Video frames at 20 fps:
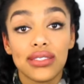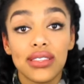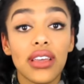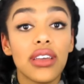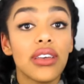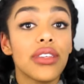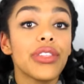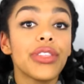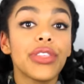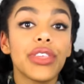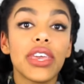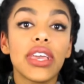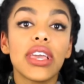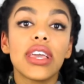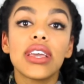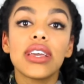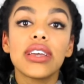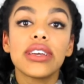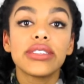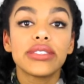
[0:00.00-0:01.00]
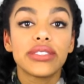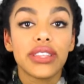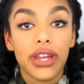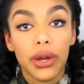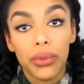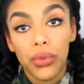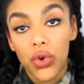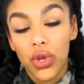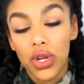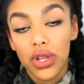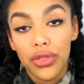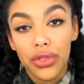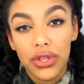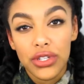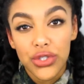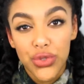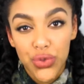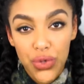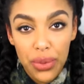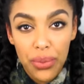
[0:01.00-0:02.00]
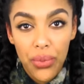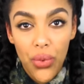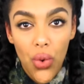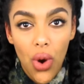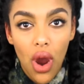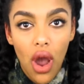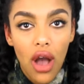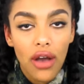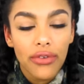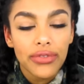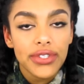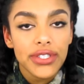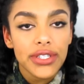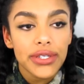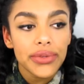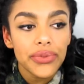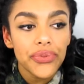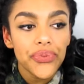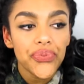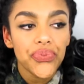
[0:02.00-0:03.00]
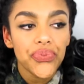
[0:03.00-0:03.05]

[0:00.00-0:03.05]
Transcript: Second thing is that I'm gonna trim more often